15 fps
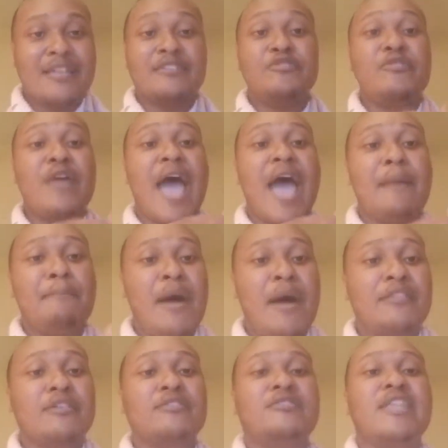And you had
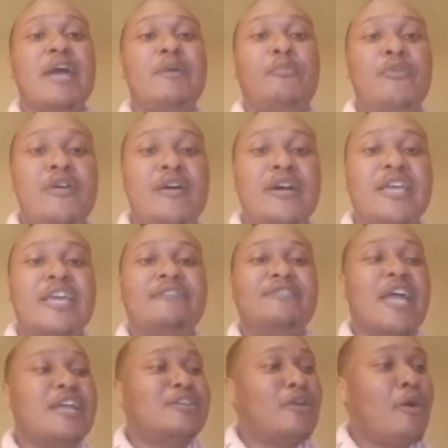mothers that would give
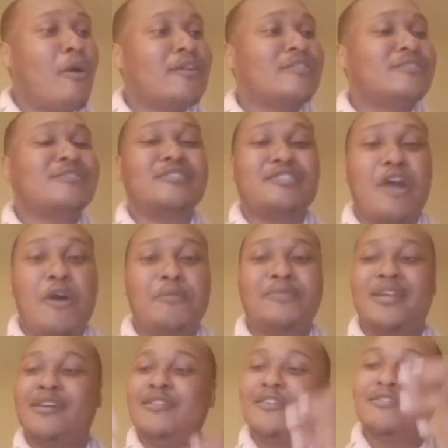their daughters to dope
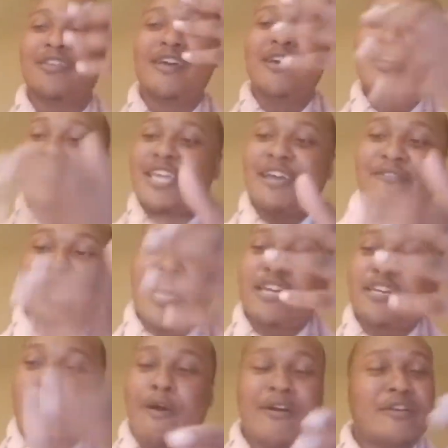dealers, give their
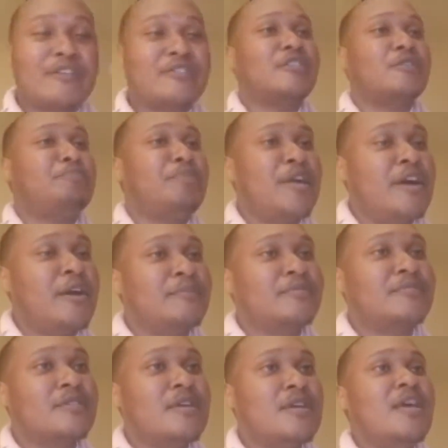daughters to
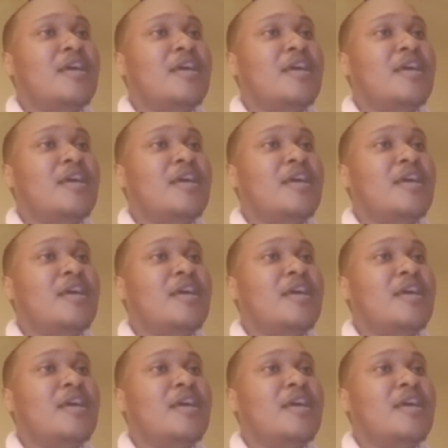pimps.